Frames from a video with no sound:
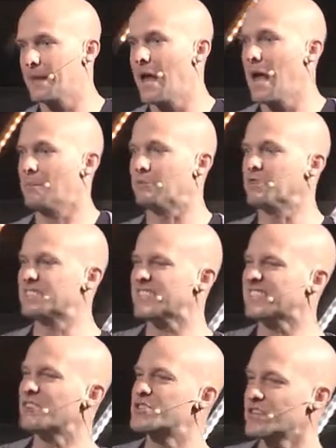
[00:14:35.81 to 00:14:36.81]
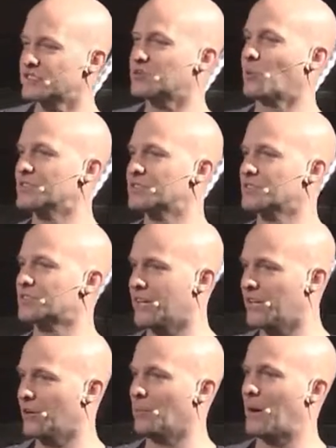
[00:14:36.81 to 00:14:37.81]
My friends, that's how Jesus wants us to
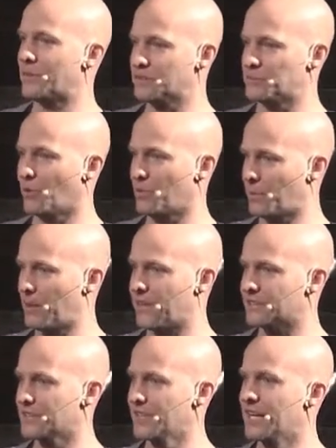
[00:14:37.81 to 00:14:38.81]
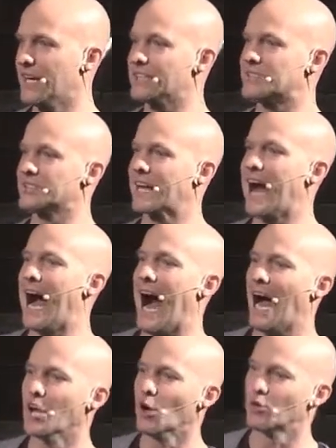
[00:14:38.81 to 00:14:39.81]
hear about these birth pangs. He says,
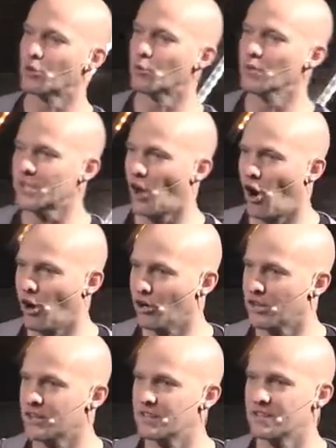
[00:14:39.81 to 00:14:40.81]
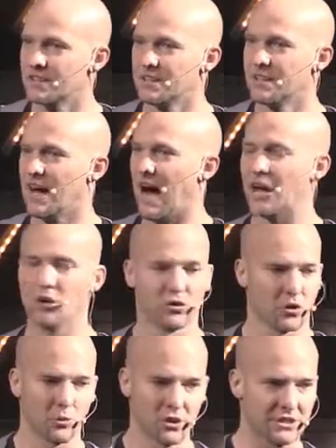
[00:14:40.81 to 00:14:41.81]
I know they're really hard. I know
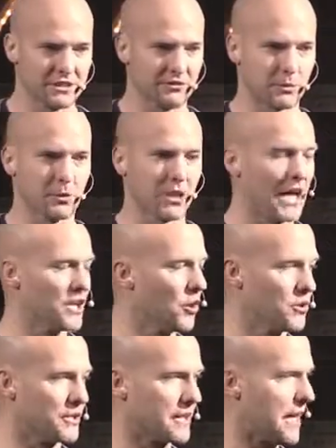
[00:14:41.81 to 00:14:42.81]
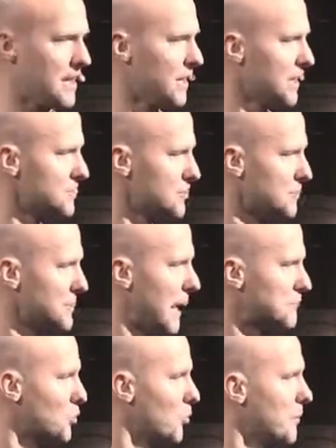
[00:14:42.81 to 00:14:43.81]
they're really difficult. I know that they
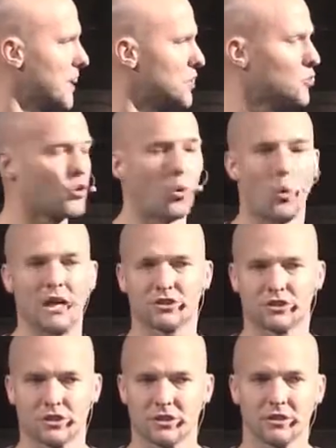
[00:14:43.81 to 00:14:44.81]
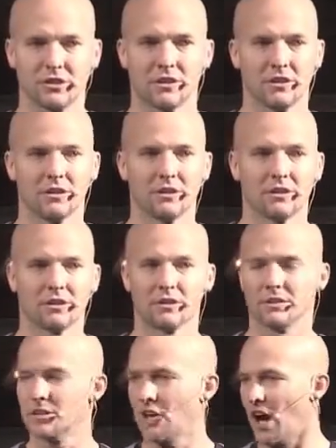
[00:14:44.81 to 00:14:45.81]
sometimes will make you question
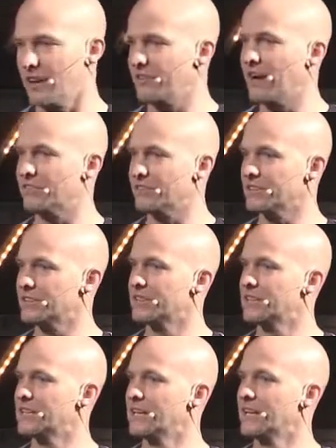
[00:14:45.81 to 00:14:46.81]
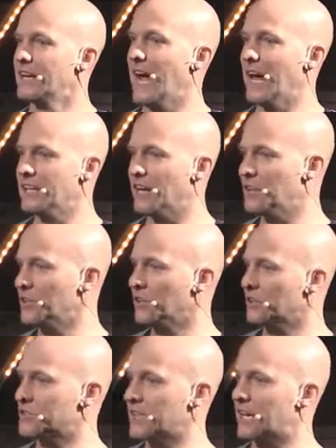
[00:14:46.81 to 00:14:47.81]
the God of heaven. And yet you need to
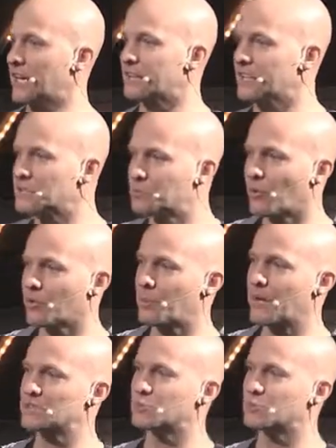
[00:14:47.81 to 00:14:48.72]
understand that these birth pains